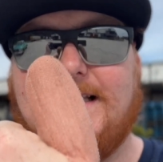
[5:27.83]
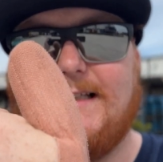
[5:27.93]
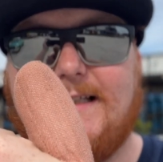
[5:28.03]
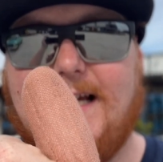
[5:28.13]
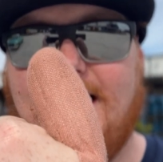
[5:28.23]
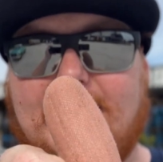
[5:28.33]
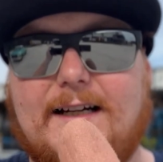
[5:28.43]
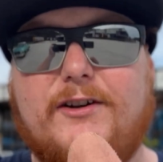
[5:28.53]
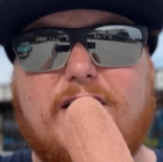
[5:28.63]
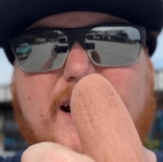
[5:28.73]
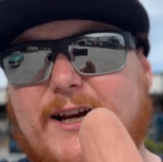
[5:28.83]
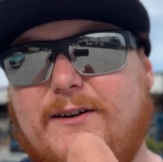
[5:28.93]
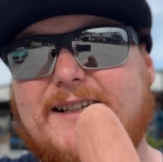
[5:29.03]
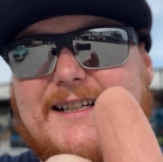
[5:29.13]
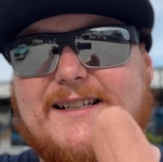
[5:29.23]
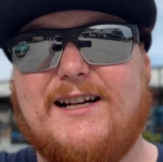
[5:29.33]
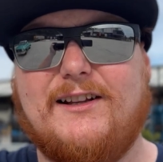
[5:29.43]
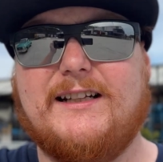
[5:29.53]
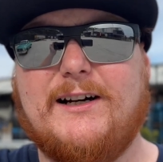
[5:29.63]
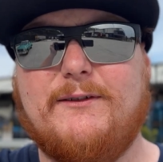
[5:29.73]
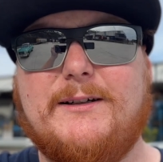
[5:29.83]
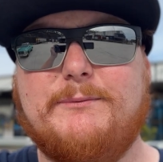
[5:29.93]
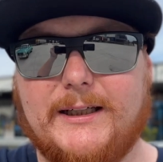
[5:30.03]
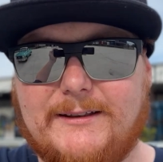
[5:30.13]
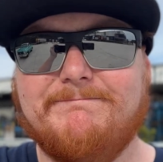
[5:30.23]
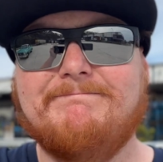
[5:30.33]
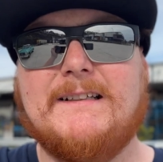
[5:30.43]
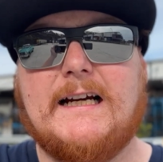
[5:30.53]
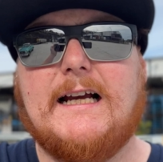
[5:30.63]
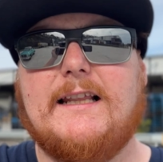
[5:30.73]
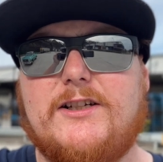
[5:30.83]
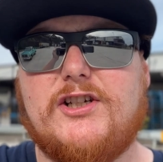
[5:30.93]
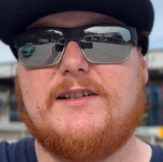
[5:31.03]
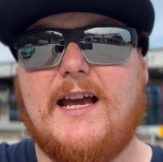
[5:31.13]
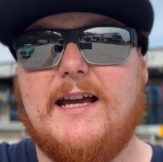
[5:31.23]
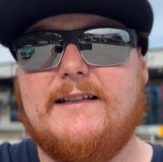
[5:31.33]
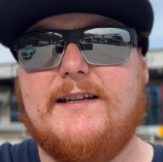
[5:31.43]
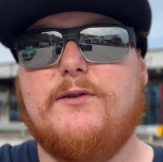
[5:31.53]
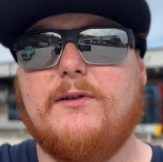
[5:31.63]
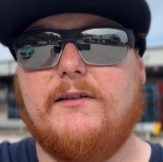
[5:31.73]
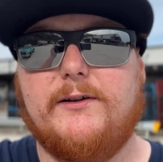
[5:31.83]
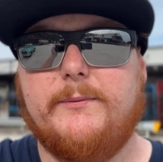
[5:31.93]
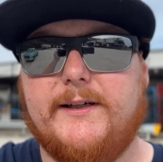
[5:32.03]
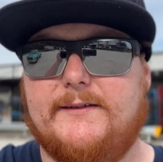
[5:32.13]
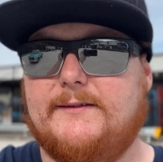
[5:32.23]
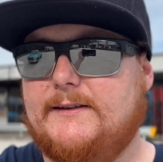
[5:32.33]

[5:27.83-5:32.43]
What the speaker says: Yeah, I'm not going to go into detail on that one, but let's just say it tickled a little bit.